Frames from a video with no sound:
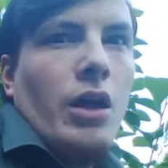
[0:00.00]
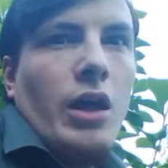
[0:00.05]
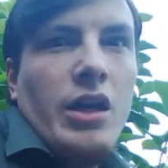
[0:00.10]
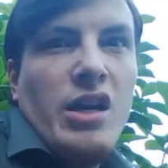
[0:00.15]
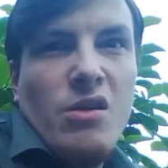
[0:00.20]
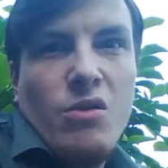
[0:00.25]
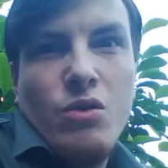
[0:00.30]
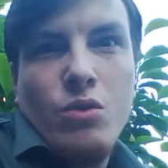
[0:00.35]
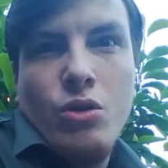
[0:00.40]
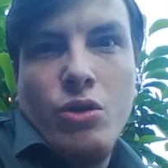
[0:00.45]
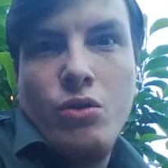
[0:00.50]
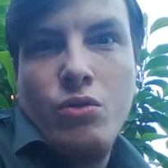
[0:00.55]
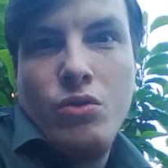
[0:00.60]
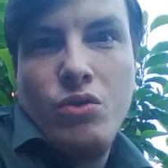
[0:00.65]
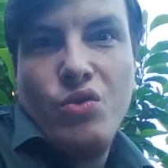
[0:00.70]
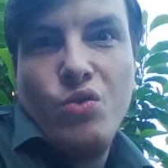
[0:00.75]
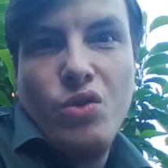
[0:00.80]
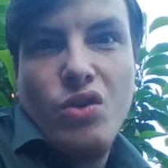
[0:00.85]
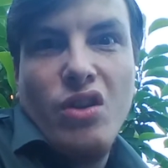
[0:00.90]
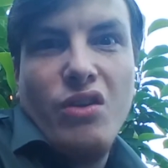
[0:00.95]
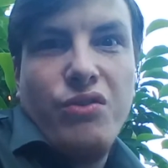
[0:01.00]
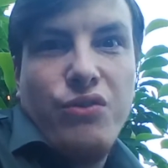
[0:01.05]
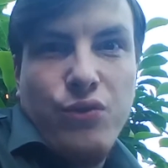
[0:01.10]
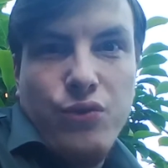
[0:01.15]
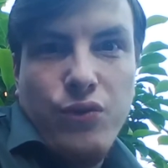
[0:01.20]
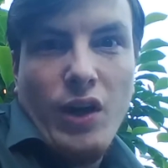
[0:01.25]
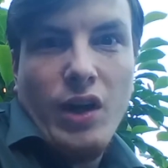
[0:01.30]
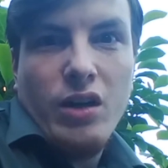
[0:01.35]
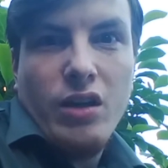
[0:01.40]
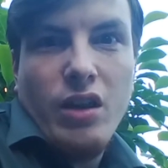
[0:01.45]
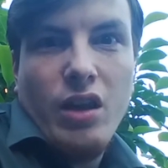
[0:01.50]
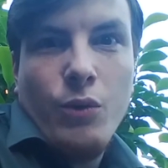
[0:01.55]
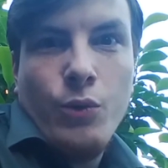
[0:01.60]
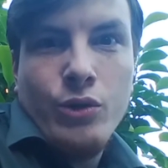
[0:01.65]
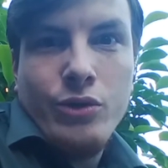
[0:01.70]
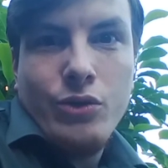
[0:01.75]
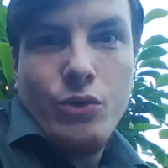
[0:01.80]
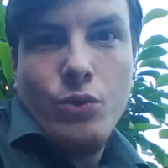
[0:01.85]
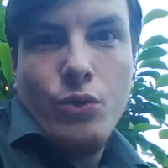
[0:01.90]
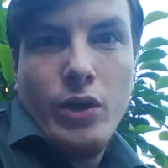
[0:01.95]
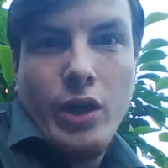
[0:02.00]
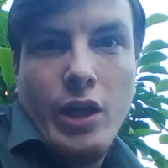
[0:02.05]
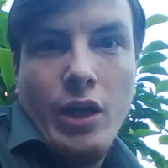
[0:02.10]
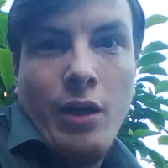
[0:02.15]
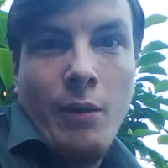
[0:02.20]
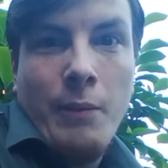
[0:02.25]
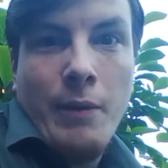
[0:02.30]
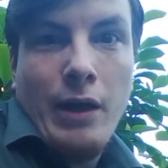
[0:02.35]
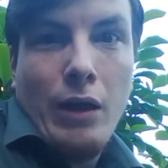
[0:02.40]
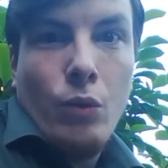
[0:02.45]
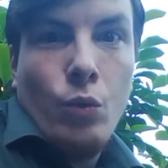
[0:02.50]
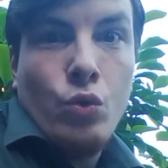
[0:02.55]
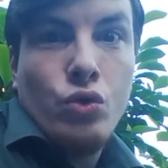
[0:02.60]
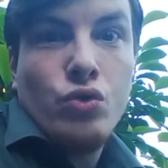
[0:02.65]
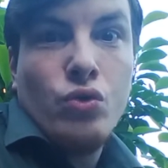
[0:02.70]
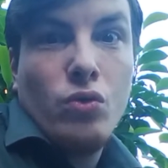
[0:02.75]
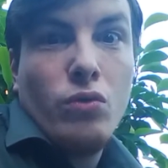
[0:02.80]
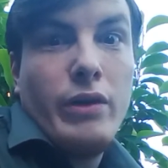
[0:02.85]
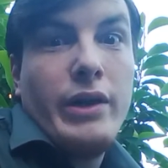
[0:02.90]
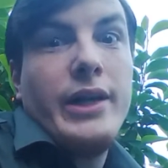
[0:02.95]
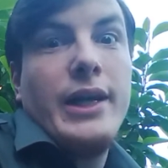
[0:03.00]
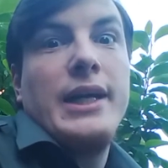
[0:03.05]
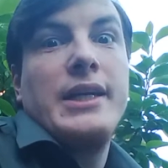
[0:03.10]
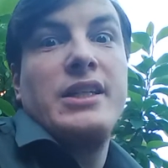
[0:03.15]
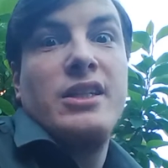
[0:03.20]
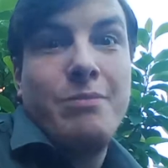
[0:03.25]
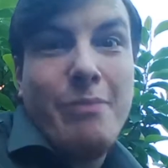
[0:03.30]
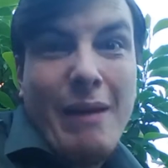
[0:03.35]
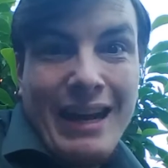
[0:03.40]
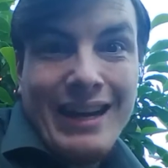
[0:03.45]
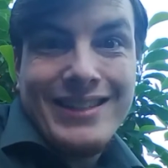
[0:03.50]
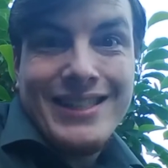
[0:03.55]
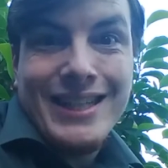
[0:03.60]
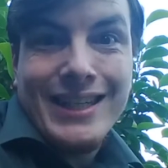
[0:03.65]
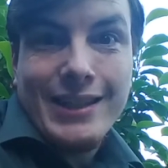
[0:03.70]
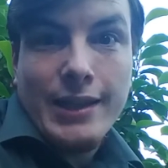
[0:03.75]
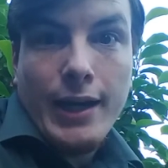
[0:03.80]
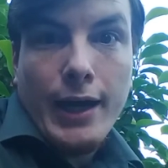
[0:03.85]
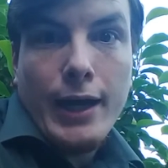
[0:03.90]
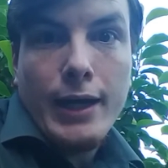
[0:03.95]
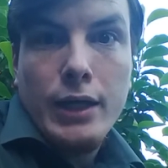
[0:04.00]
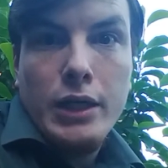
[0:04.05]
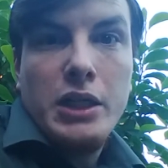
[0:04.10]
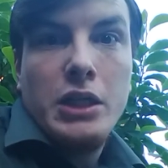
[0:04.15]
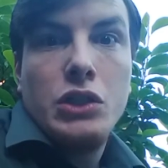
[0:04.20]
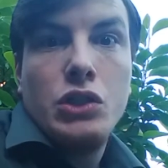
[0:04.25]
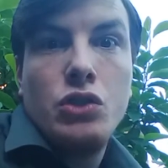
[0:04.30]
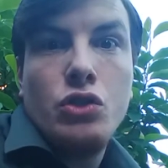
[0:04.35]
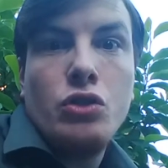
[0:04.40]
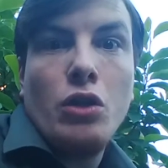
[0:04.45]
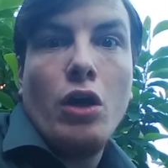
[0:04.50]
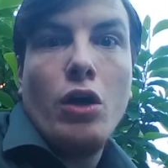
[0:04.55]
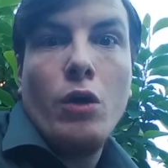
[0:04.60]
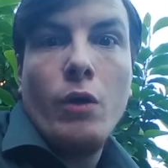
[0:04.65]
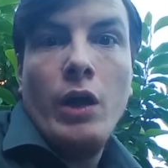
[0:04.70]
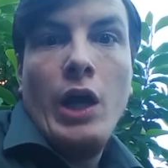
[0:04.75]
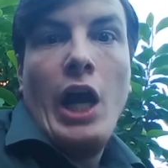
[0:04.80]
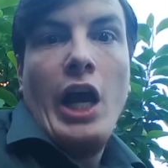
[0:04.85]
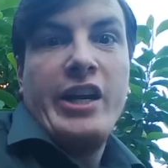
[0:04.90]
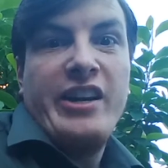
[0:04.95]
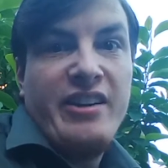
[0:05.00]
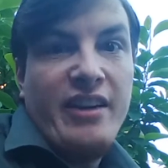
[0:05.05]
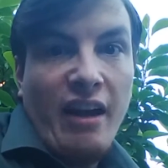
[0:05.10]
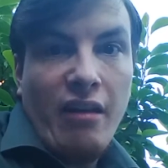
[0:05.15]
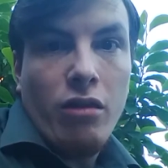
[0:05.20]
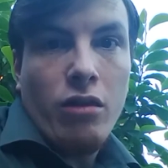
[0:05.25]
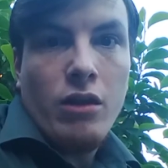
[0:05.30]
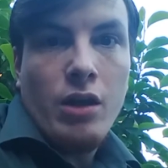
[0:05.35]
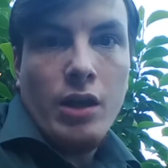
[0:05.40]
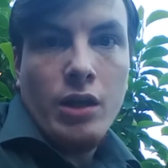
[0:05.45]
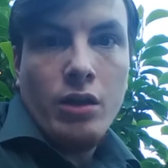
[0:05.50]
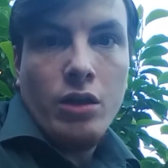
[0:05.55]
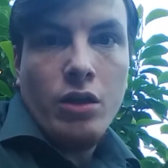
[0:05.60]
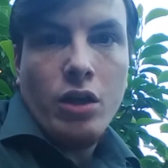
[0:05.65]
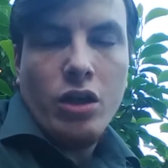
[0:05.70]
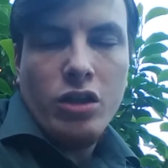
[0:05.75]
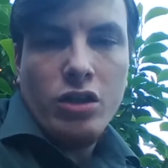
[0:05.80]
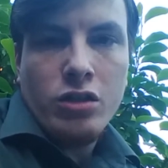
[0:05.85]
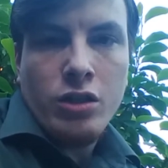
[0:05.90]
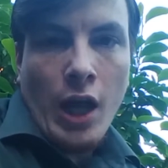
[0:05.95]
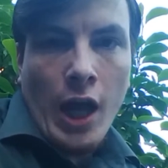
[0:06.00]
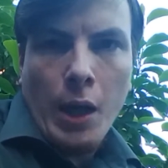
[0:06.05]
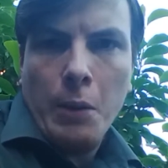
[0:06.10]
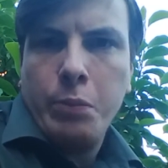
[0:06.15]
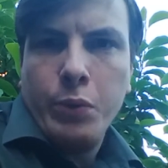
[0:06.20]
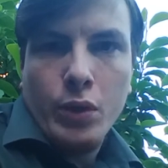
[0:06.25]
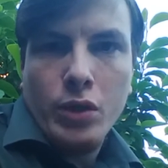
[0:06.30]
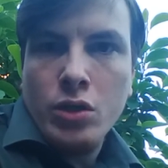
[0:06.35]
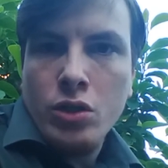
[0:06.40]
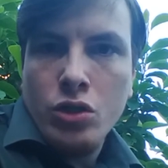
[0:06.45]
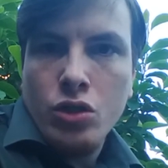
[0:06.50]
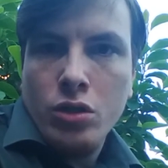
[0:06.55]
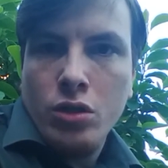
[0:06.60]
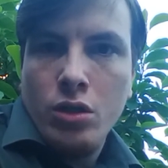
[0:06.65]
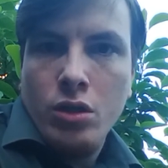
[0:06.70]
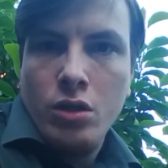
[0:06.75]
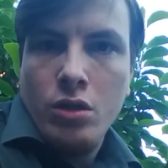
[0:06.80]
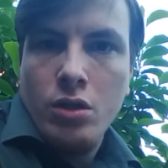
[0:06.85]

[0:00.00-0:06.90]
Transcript: Anyone who knew what the fuck they were talking about was already expecting that. So nothing that has happened